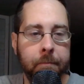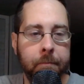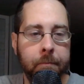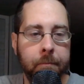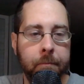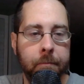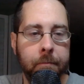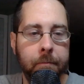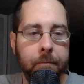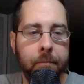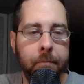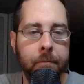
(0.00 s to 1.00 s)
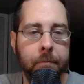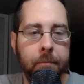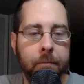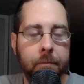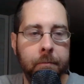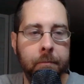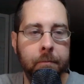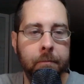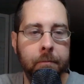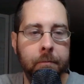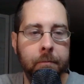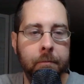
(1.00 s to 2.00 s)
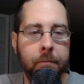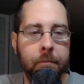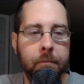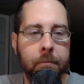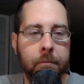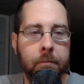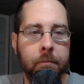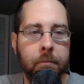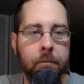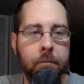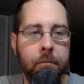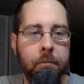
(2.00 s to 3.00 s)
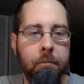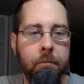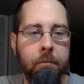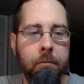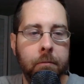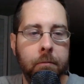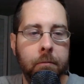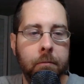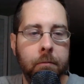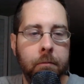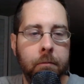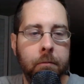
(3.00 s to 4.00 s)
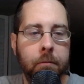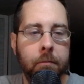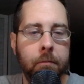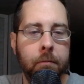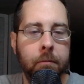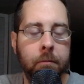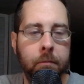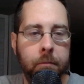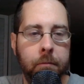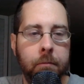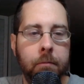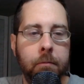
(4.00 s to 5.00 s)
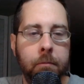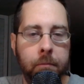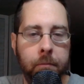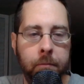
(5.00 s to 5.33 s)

[no speech]